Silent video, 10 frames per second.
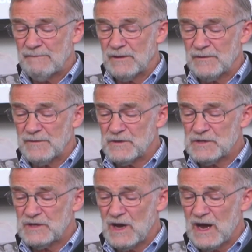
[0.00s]
For the
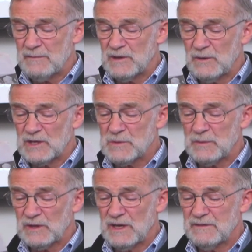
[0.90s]
first time, the U.S.
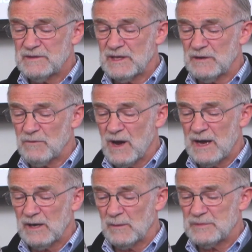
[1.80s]
believes that
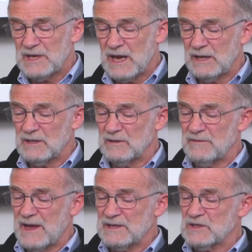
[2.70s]
Iran obtained
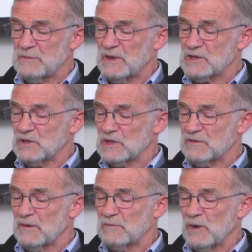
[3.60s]
advanced missiles
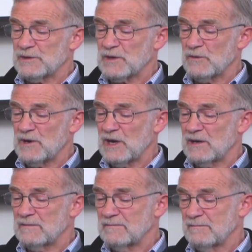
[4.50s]
from North
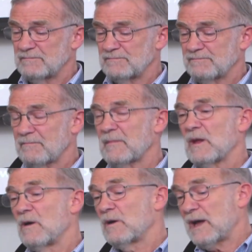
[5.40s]
Korea.
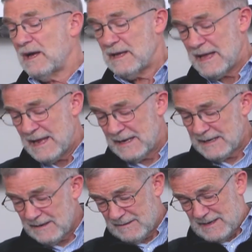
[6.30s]
Okay?
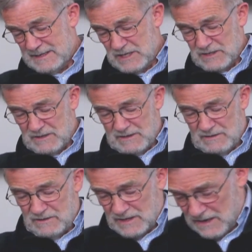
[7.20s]
Now, I'm just going to, you